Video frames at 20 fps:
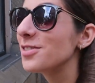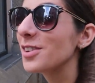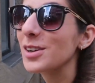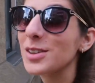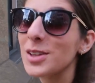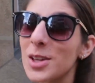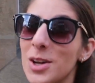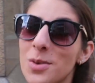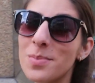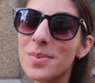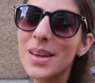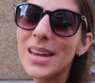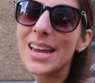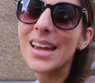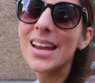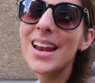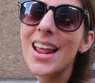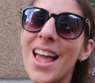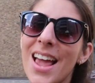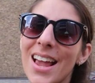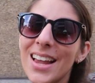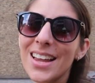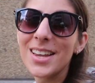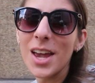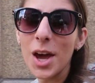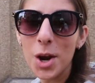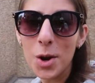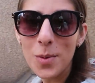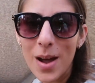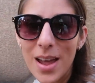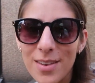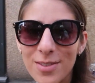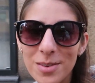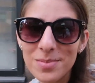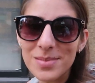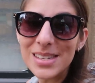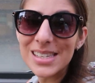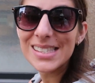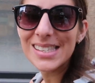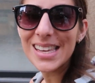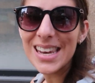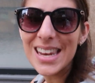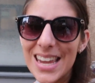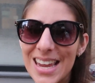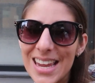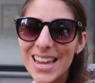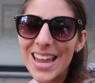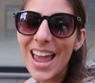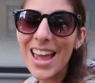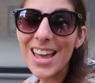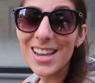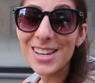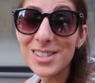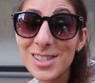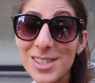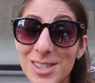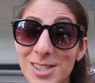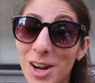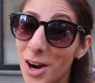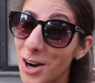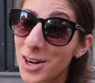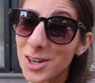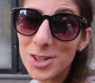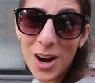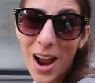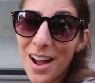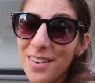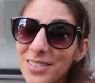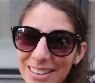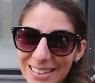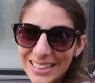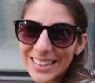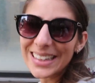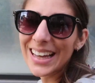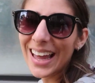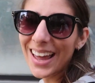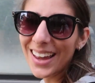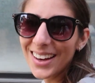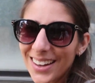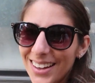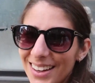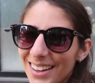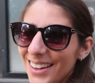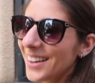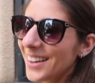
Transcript: for a little bit, get away from the city, and start traveling again.